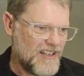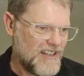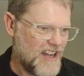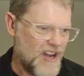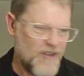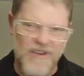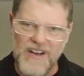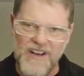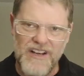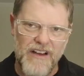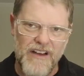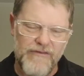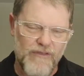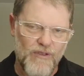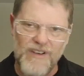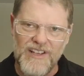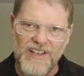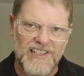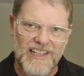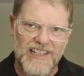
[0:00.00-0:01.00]
No wonder
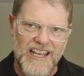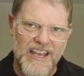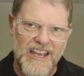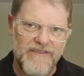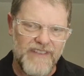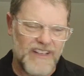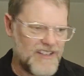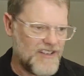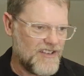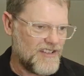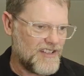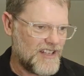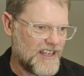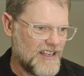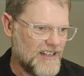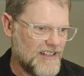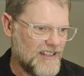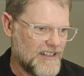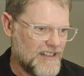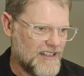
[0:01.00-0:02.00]
everyone's leaving New
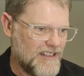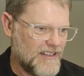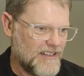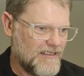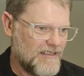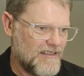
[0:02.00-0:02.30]
Zealand.